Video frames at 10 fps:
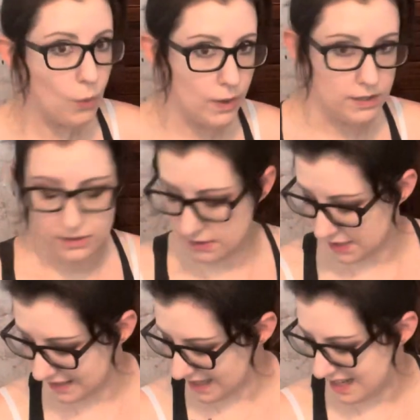oil, like
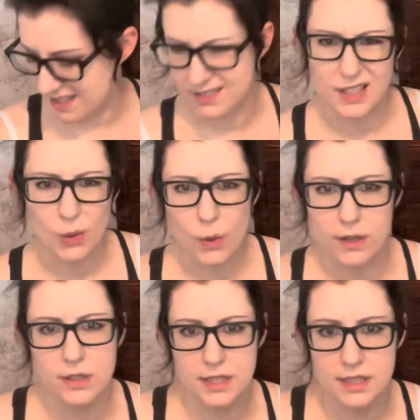that has like oil
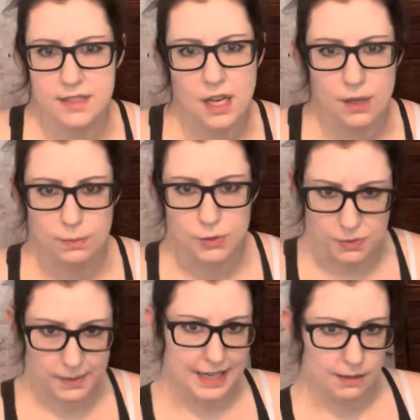in it to help
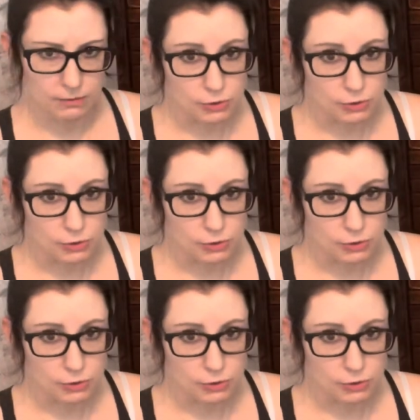lubricate